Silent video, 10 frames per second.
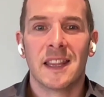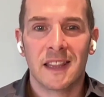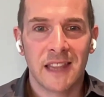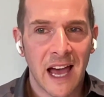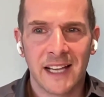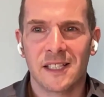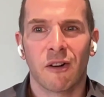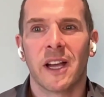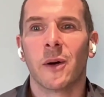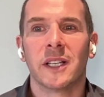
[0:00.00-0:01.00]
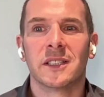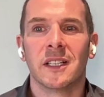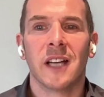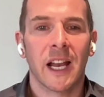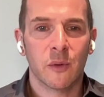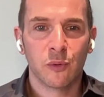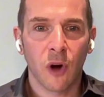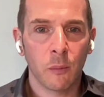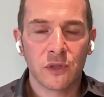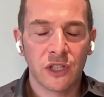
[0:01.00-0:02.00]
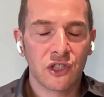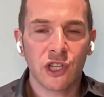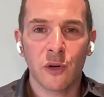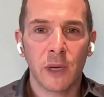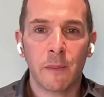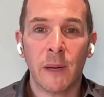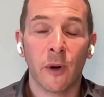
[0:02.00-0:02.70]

That is a great question, and prompts and so many people.